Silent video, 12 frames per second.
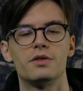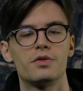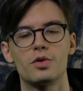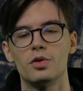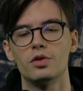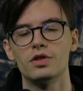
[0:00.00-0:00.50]

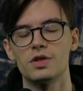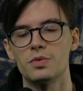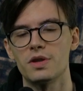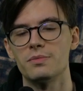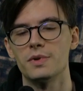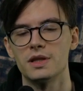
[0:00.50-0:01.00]
calls
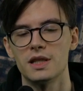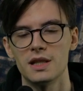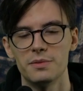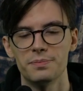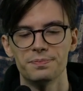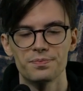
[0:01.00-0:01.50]
with my
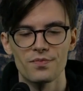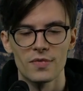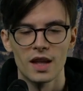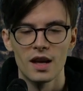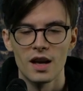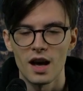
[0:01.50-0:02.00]
team,
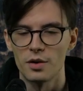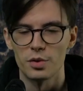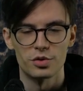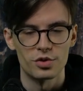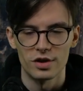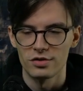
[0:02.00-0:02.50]
and we were
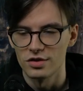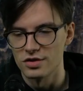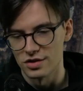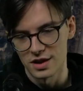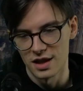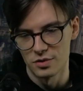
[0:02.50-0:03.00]
trying to
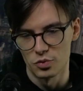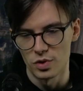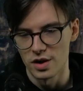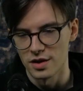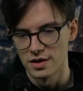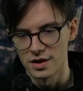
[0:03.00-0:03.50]
understand
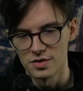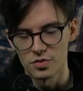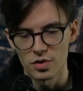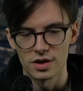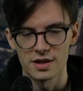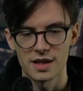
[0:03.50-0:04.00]
where these
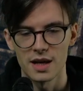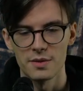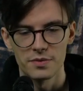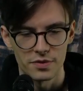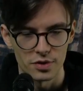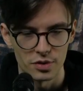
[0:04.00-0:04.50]
rockets came
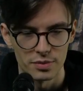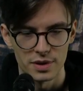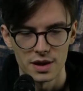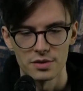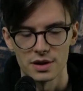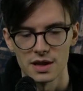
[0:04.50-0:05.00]
from and
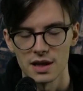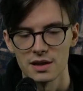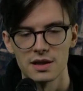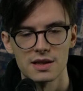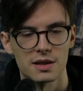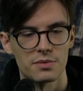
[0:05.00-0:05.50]
how exactly
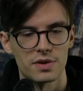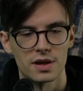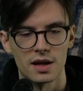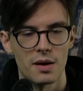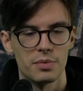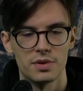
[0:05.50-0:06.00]
something
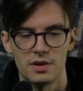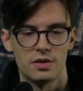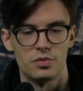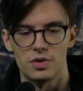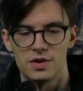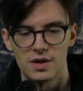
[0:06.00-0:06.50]
happened that
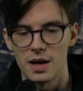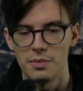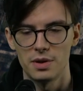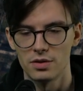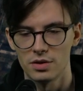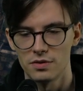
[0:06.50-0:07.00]
was happening
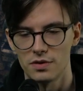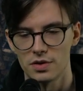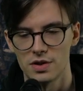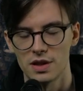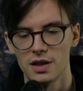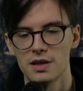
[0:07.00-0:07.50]
on the first
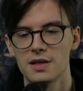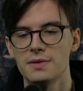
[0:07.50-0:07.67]
nights.